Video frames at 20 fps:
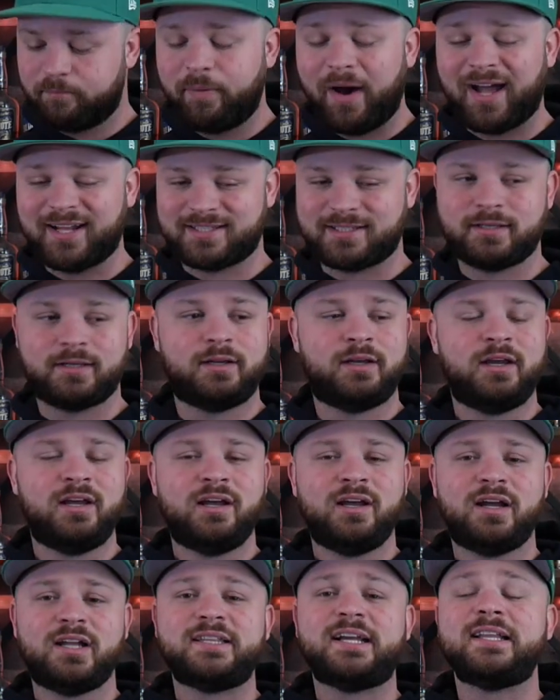But
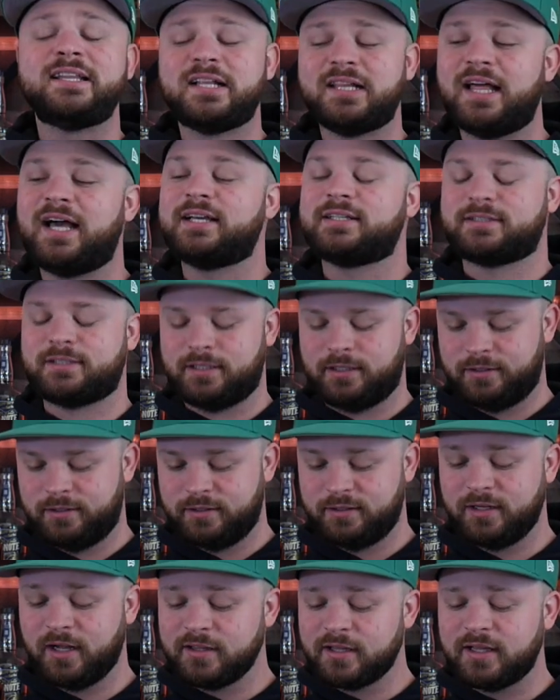nonetheless,
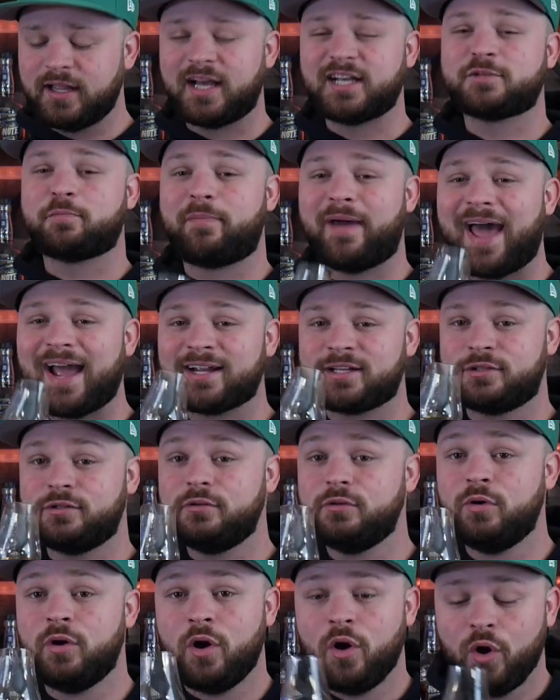nonetheless, back
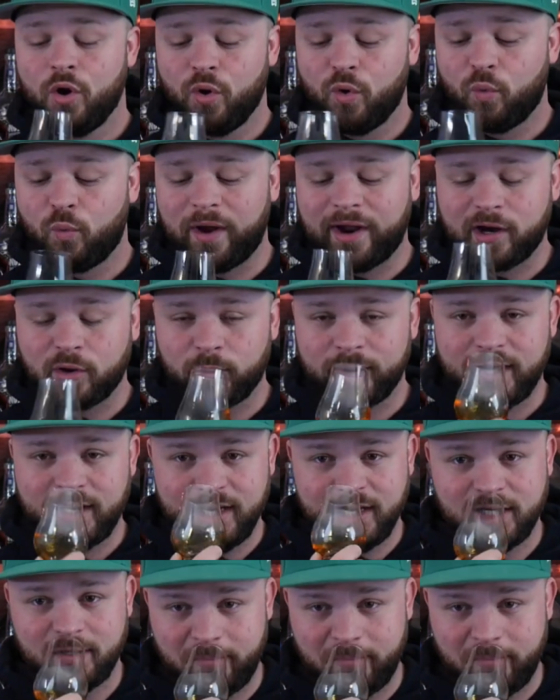to where we need